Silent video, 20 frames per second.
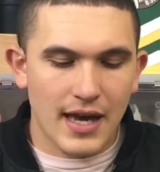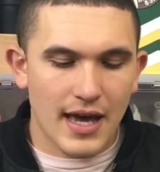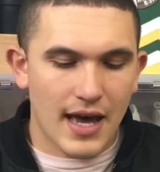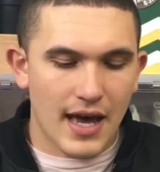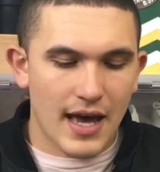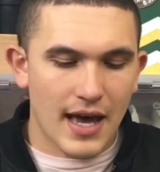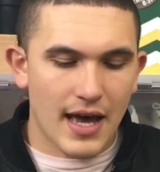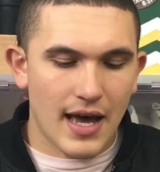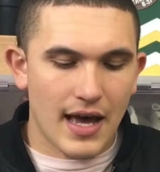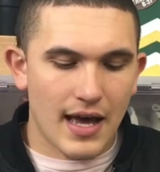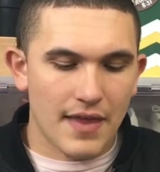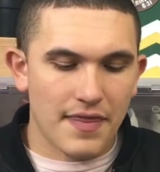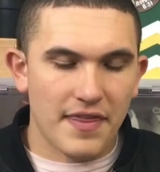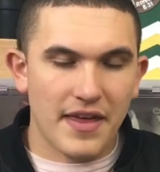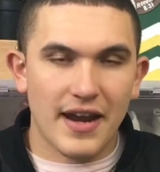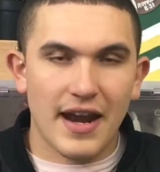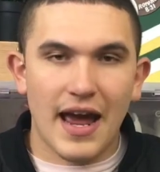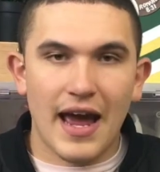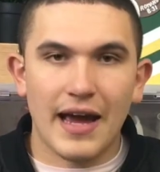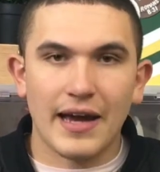uh,
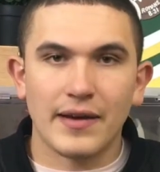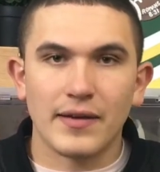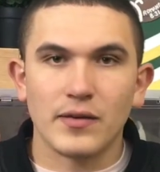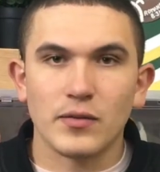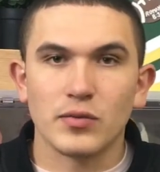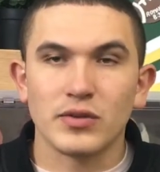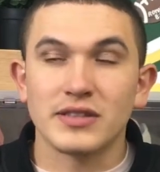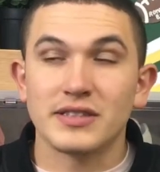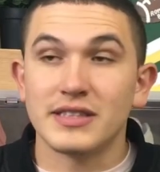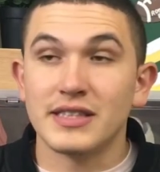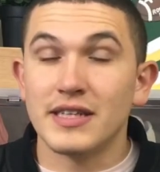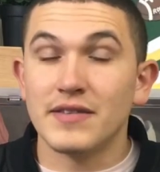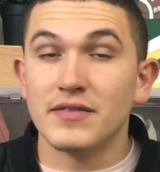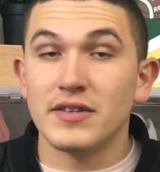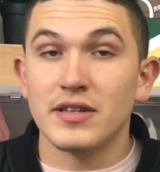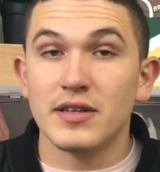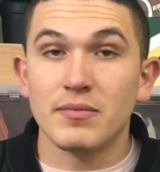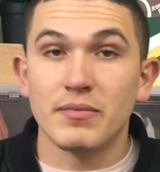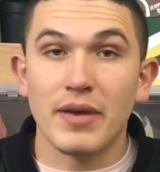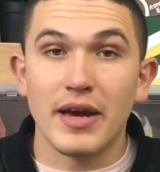that I received
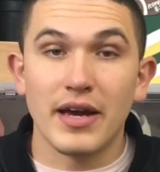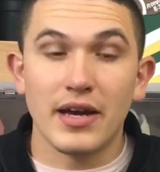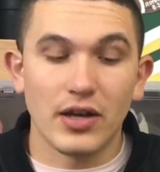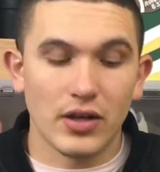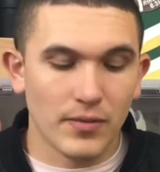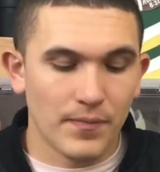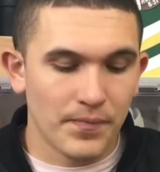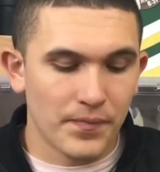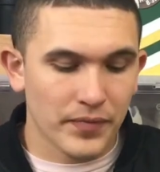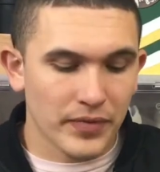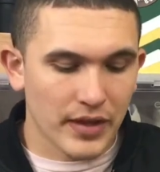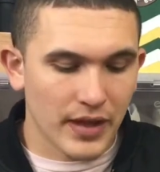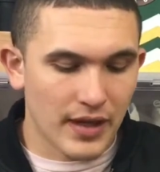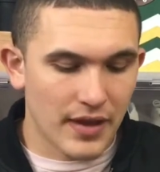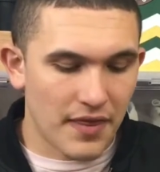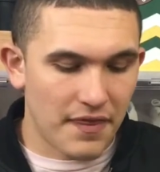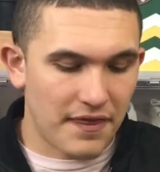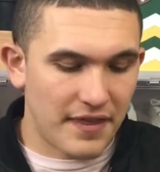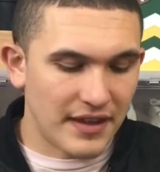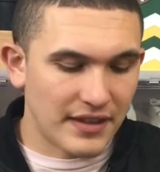in the mail
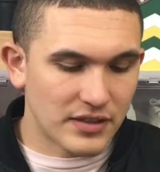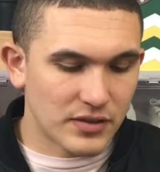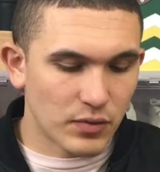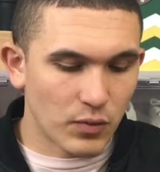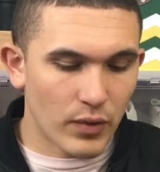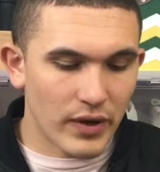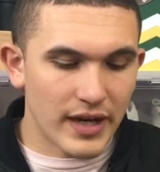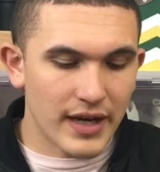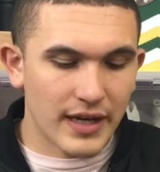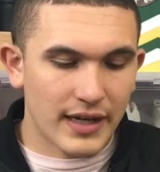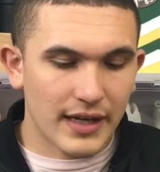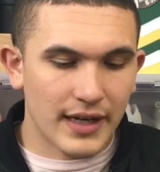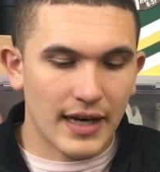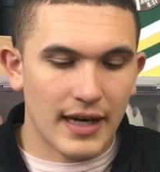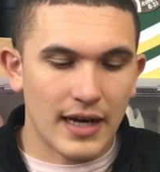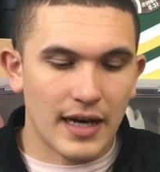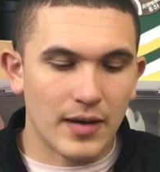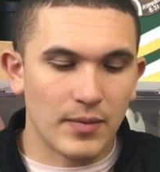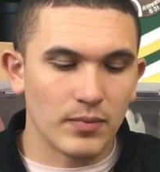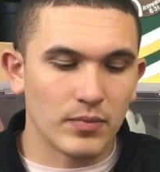this week.
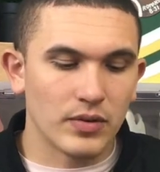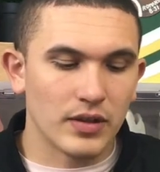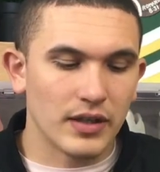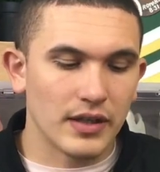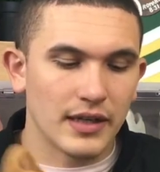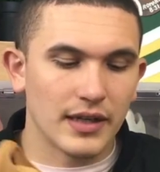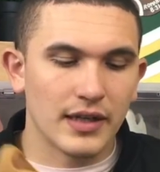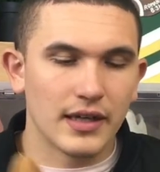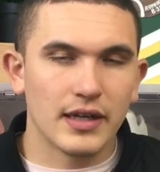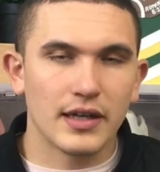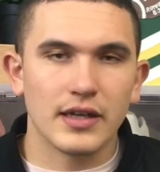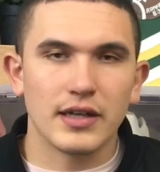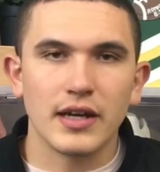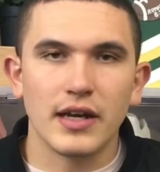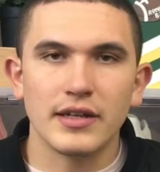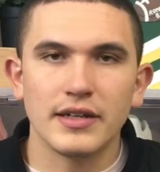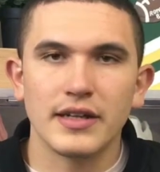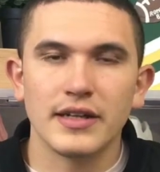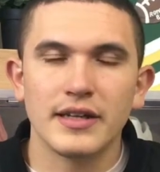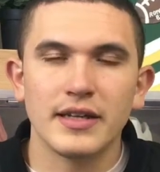Um,
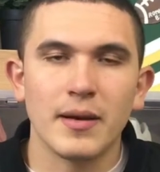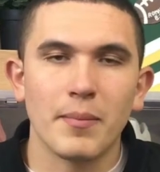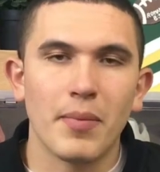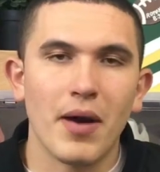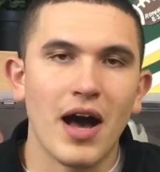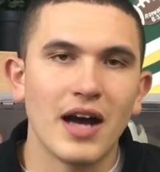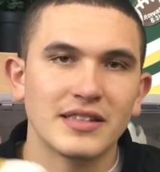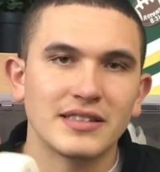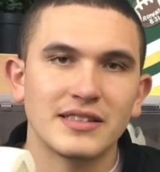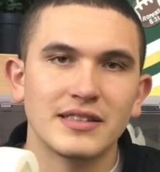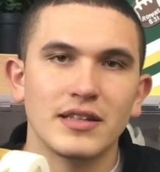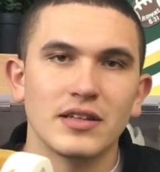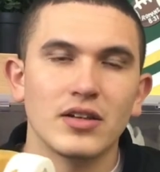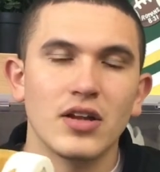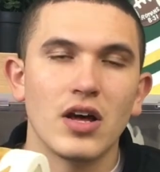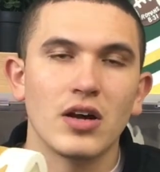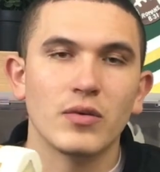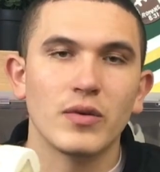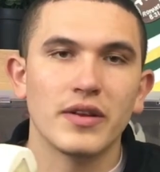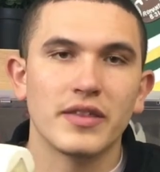did the unboxing
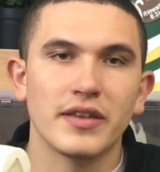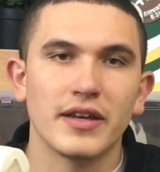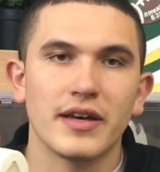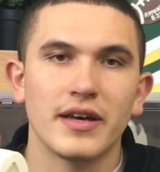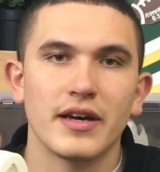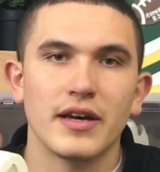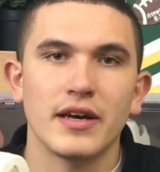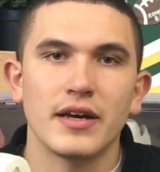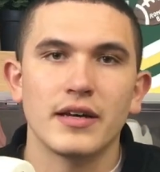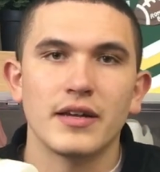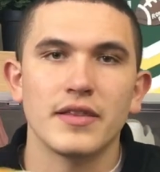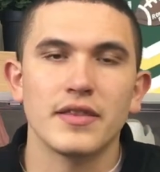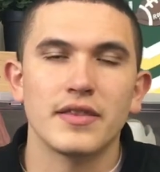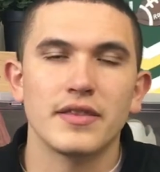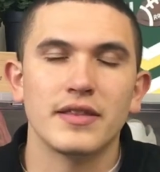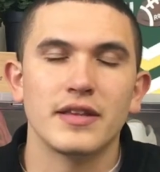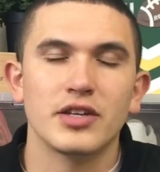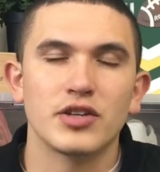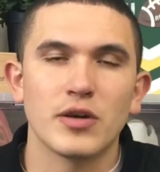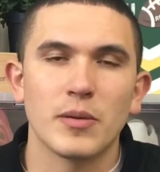along with uh,
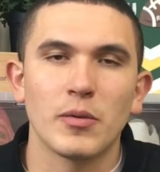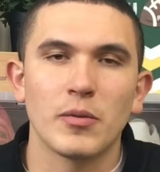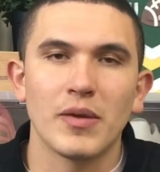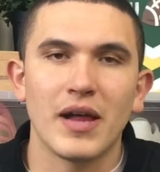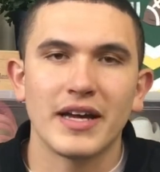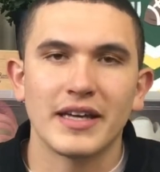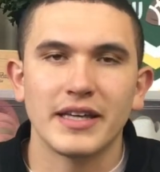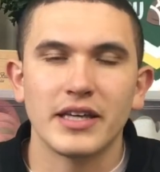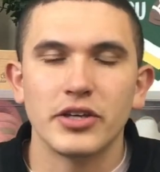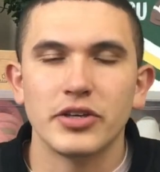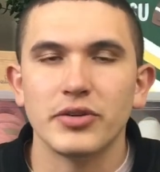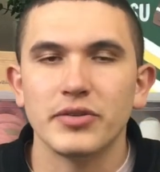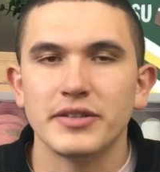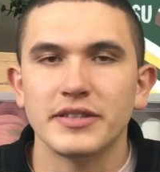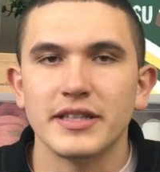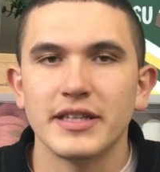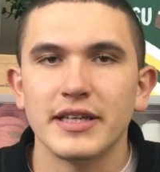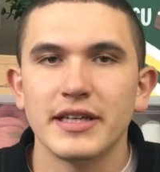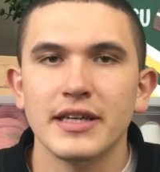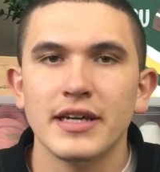the Triple Black EQT.
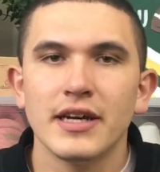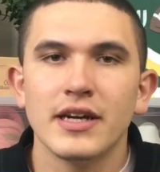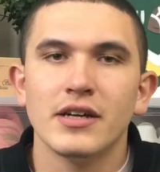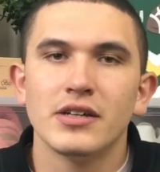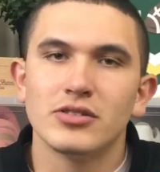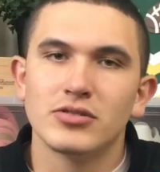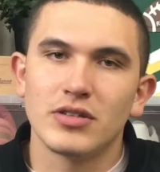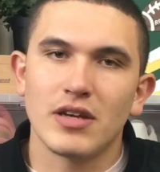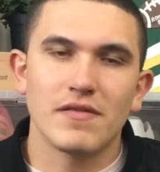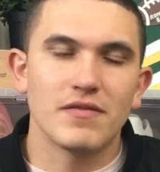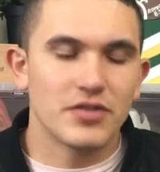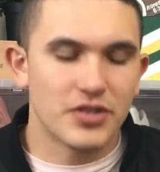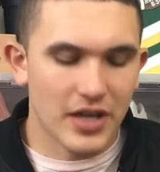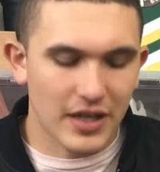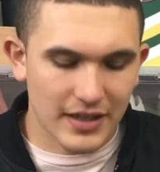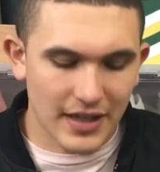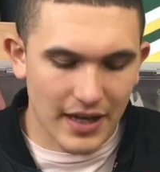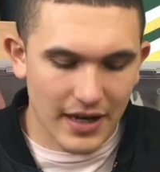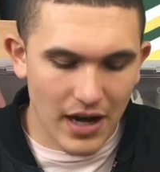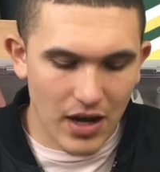So if you haven't
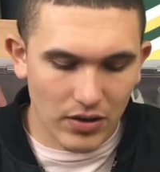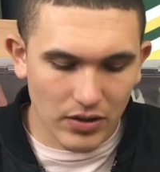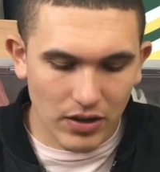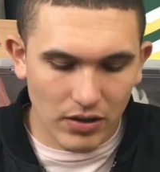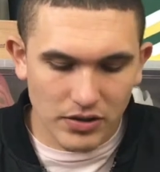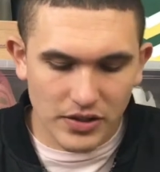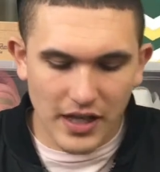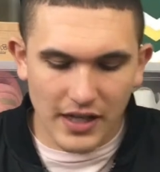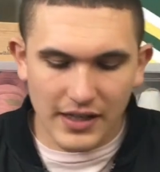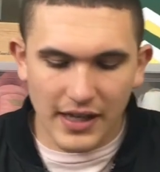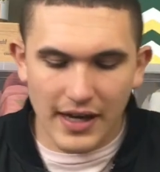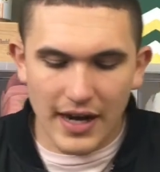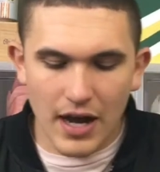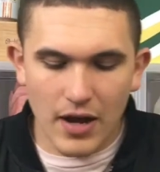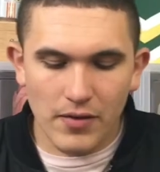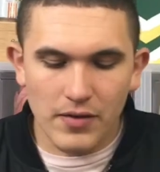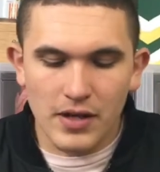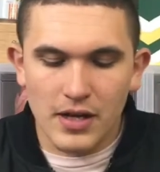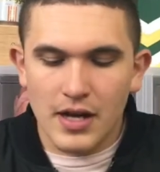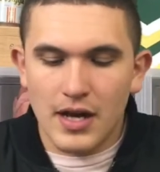checked that out, go check that
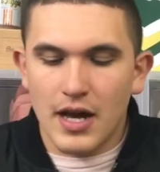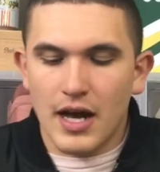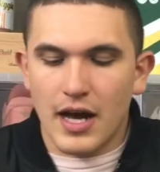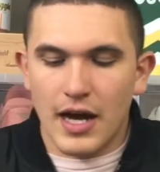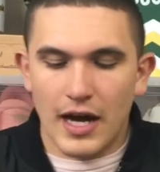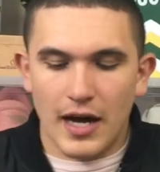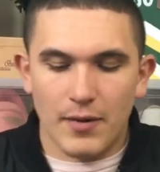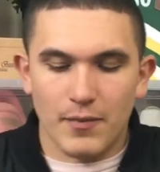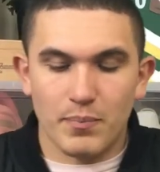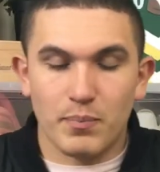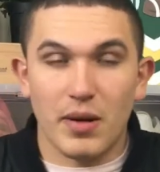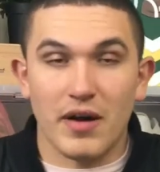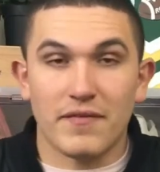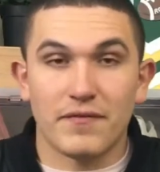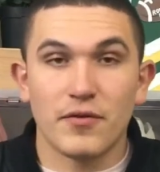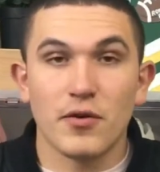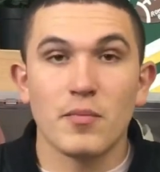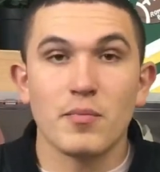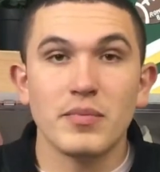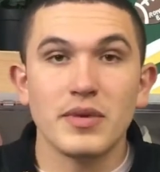out. Um, but
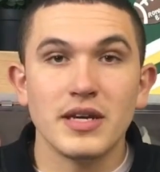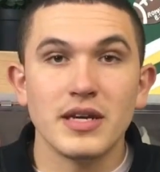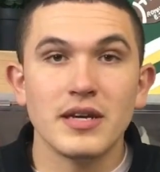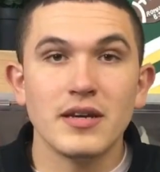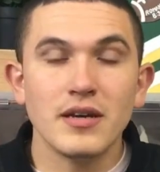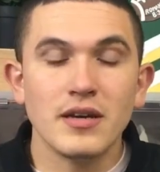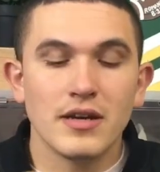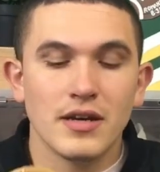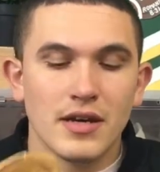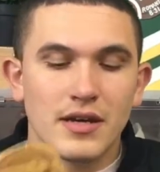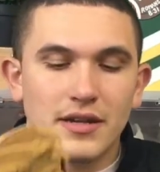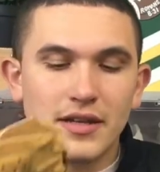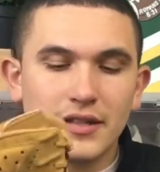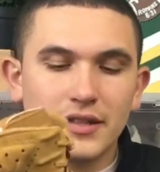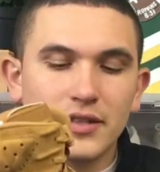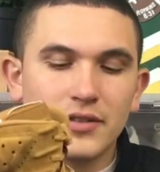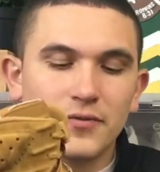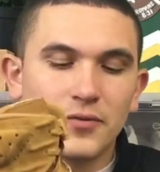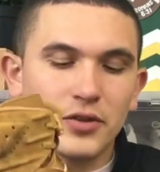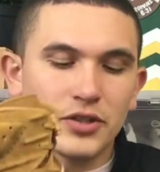for me, this
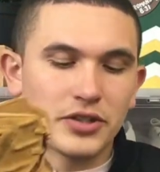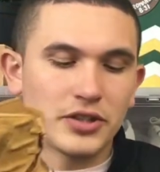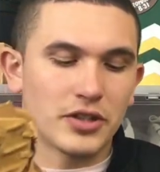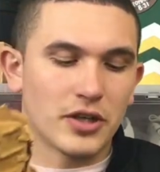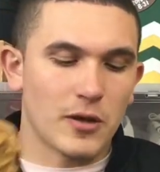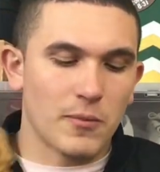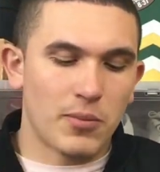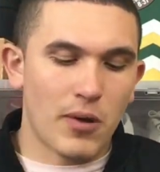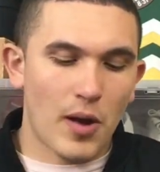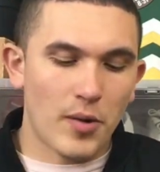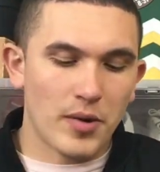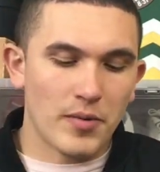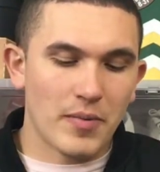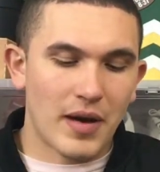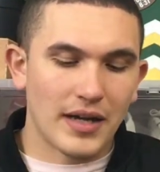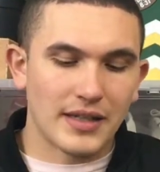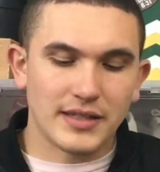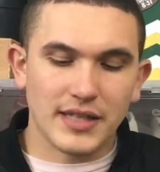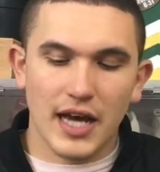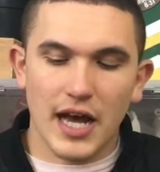is for sure probably
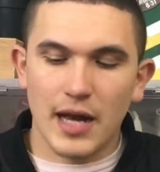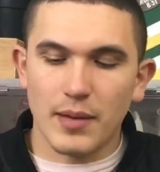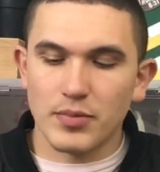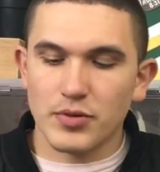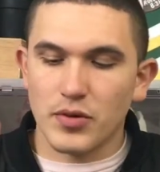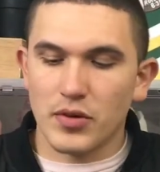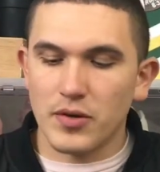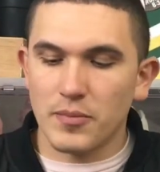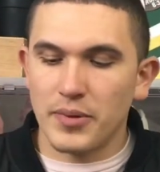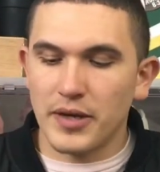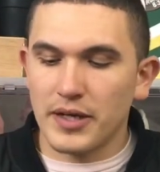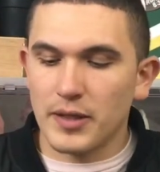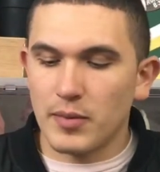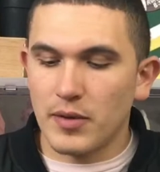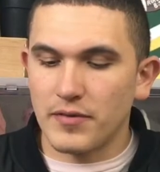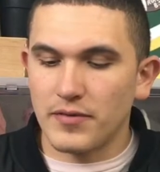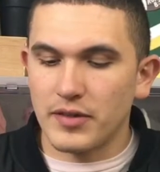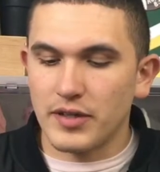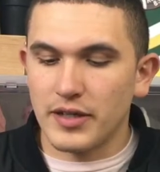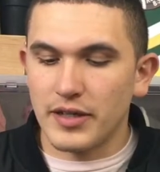my top Jordan pickup
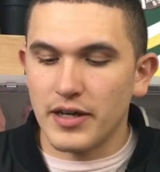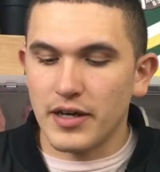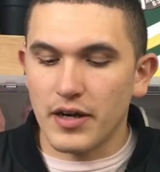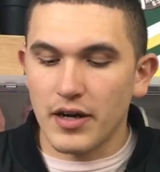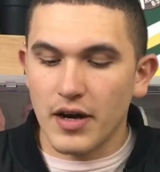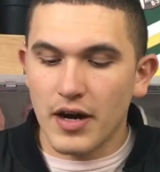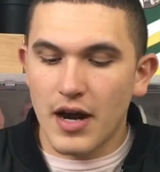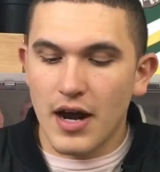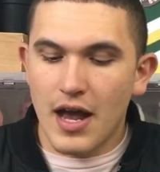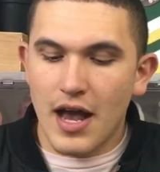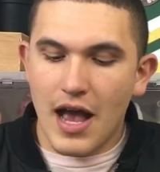of the year.